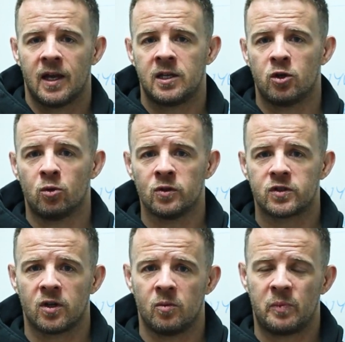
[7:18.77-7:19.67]
And it
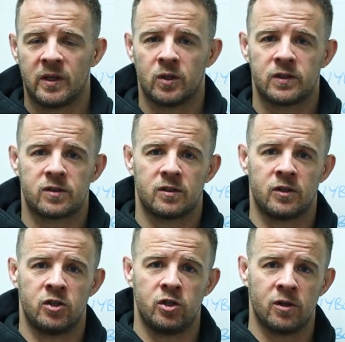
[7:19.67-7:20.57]
also builds
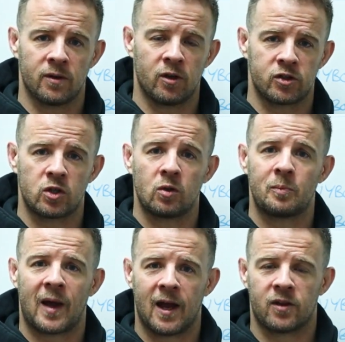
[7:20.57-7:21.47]
the neurological
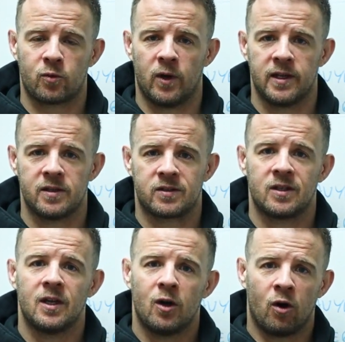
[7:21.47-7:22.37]
pathways
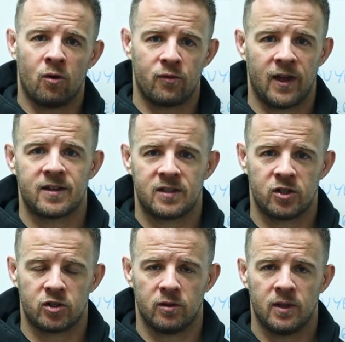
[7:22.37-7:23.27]
of that
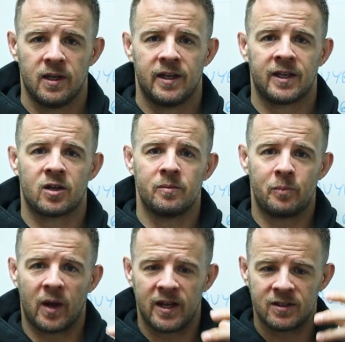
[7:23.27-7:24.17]
tissue. It
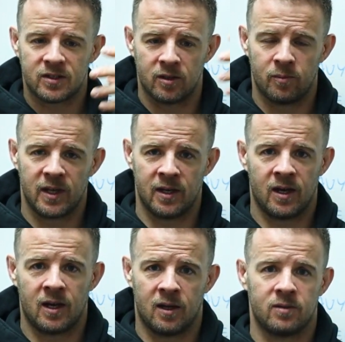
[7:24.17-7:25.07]
combines them in
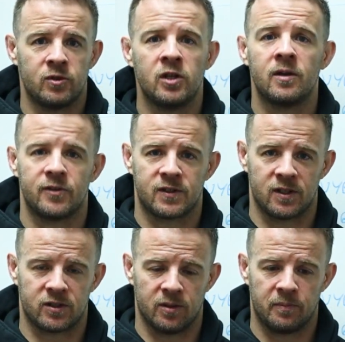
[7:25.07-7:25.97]
our nervous
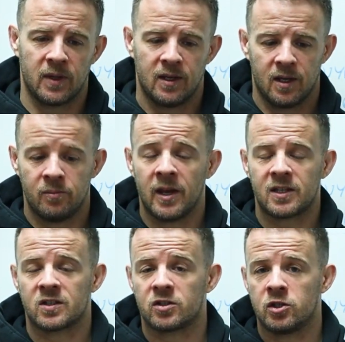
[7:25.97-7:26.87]
system and
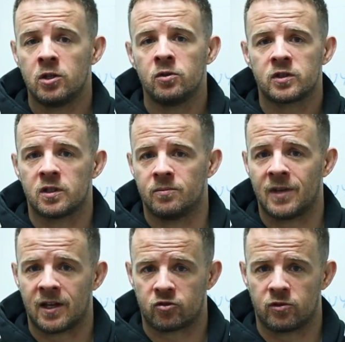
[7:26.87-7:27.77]
makes us use them
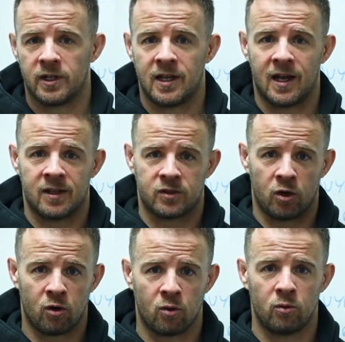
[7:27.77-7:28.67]
naturally as a
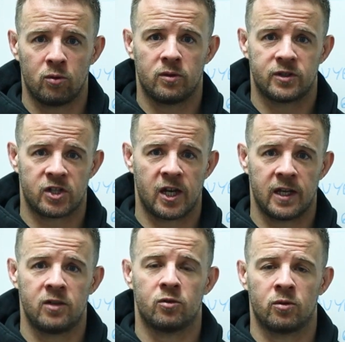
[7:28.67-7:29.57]
whole
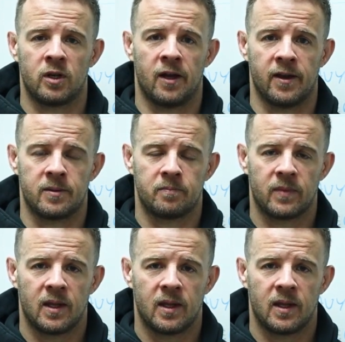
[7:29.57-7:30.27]
chain or line.